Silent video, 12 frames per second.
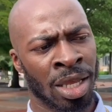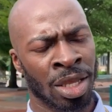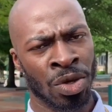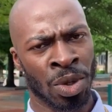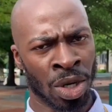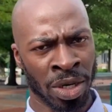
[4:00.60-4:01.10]

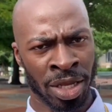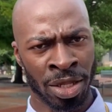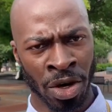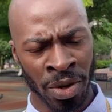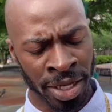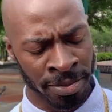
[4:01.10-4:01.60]
you don't even
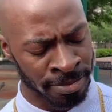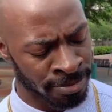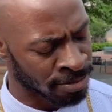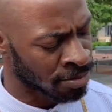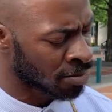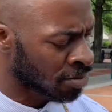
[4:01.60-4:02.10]
know it.
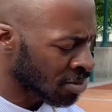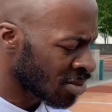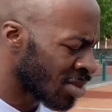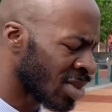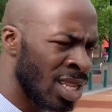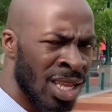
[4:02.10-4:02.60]

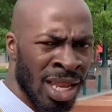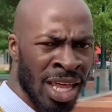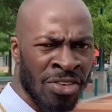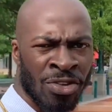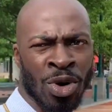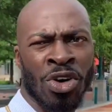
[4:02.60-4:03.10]
And
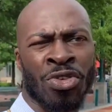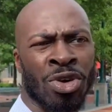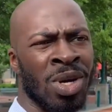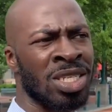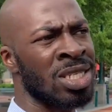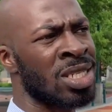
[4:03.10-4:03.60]
like, for real,
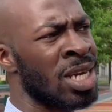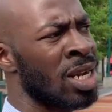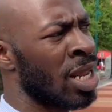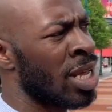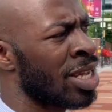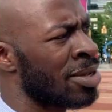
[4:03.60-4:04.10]
when she said it,
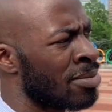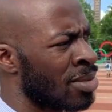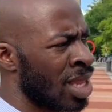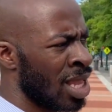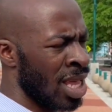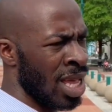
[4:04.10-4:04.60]
like,
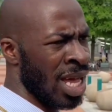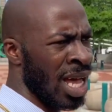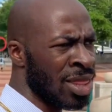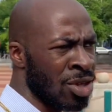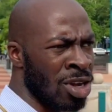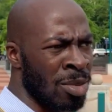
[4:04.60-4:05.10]

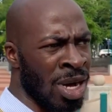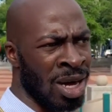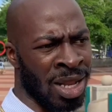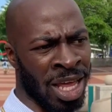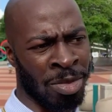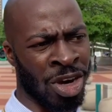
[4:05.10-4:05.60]
I thought about it,
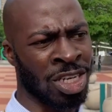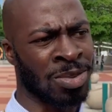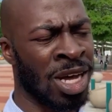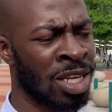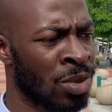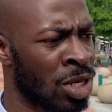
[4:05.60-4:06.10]
and like, my
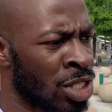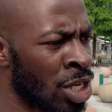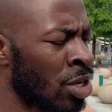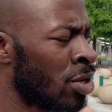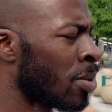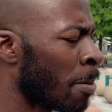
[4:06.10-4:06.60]
response was,
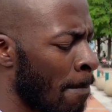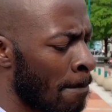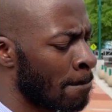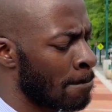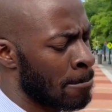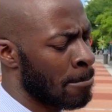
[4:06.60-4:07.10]
yo,
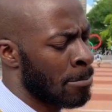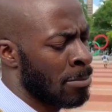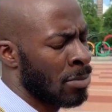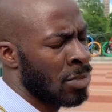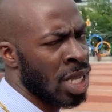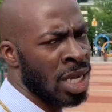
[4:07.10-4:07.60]

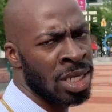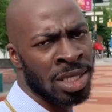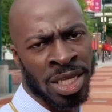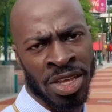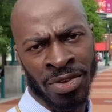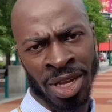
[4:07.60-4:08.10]
I didn't
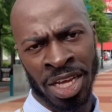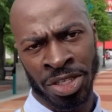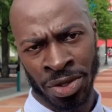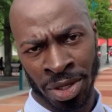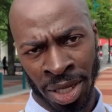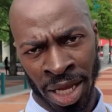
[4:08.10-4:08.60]
save your life,
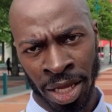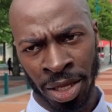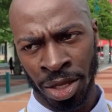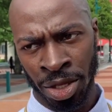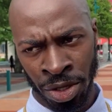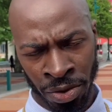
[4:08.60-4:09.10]
shorty, like,
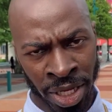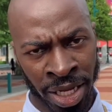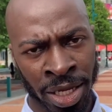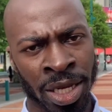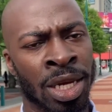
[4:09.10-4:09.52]
you did.